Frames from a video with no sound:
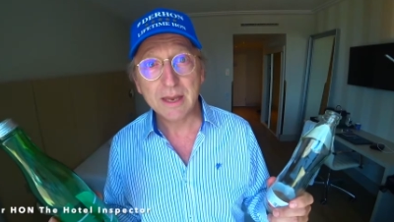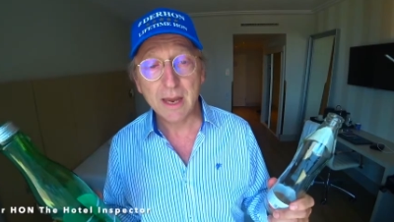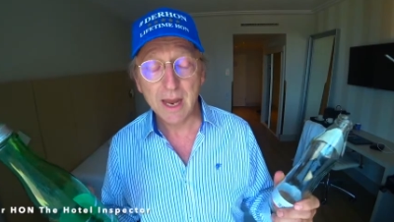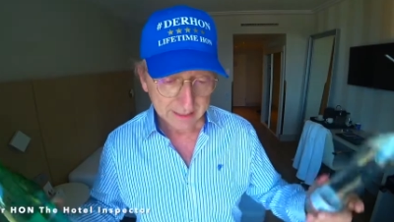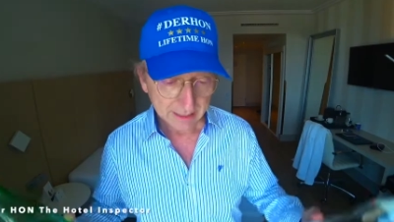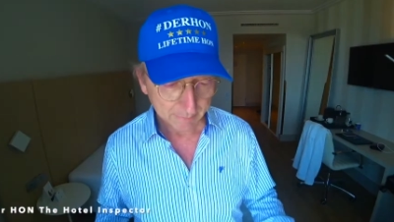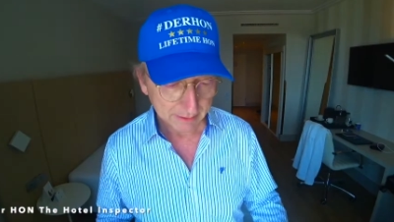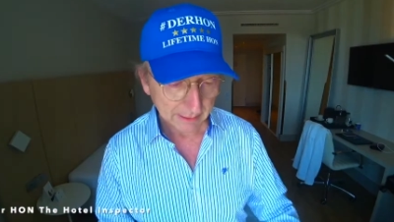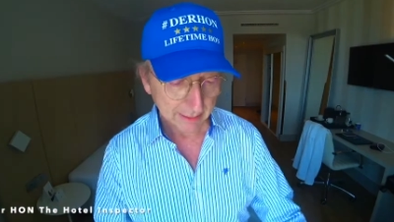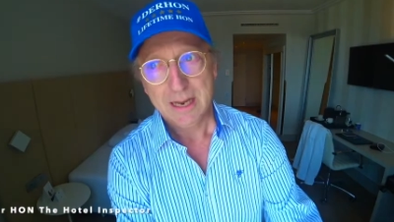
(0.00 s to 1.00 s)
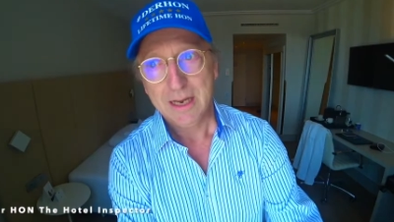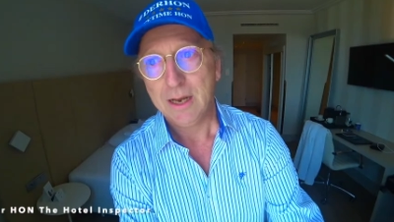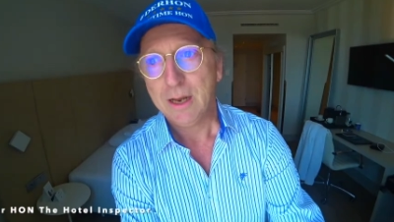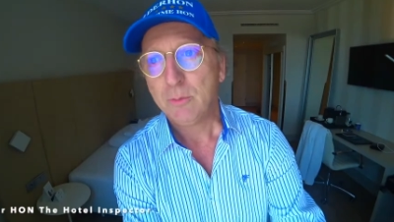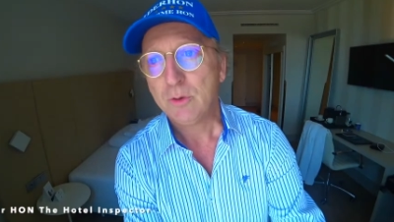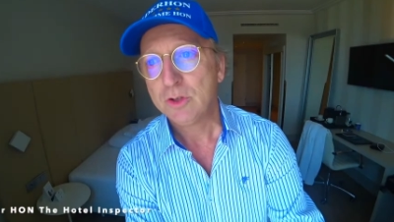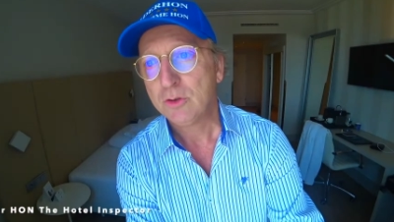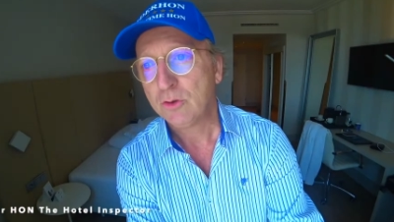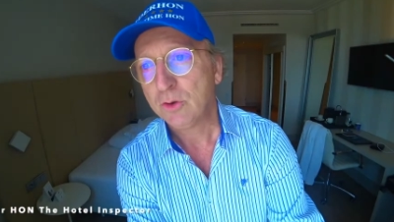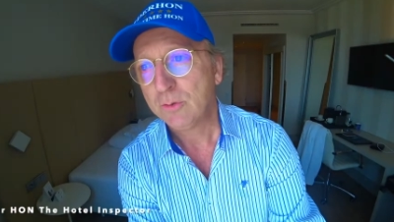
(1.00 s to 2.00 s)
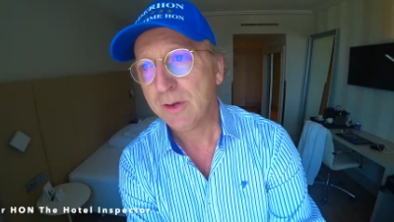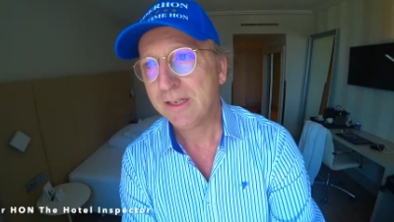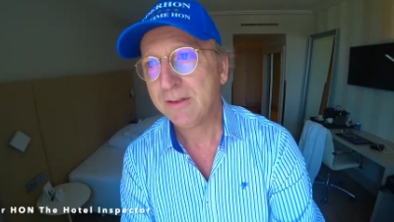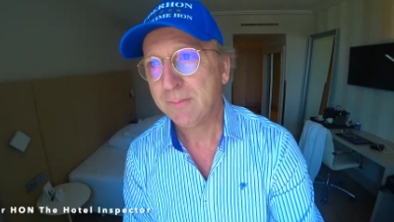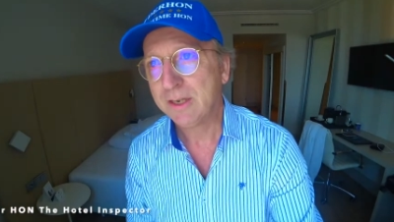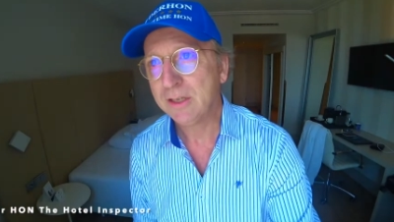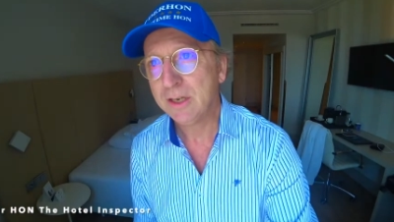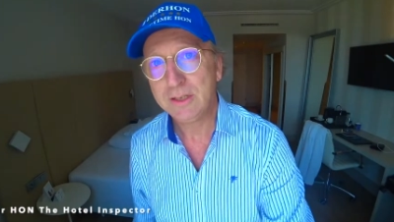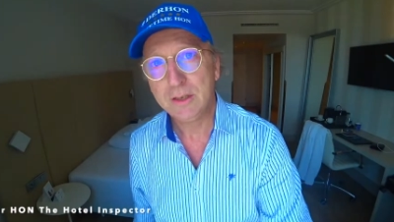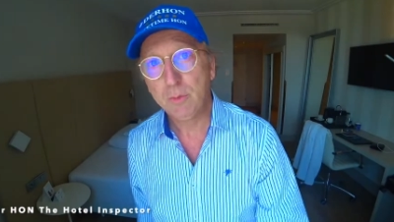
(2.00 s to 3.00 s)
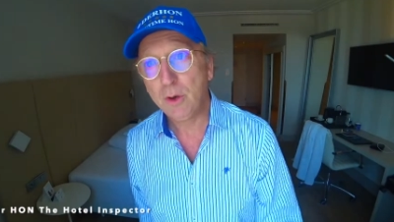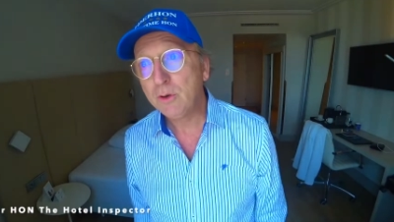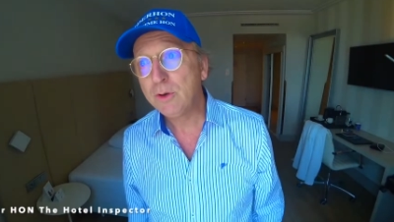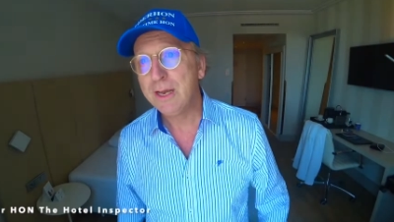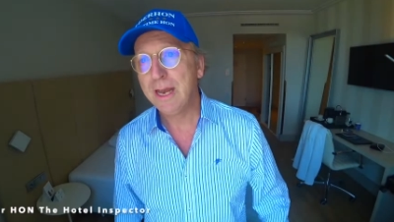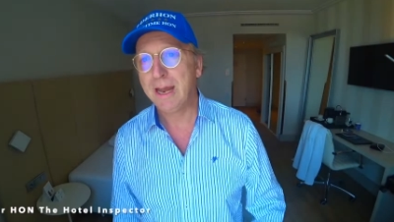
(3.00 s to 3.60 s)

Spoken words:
I stayed here and was truly speechless at what you can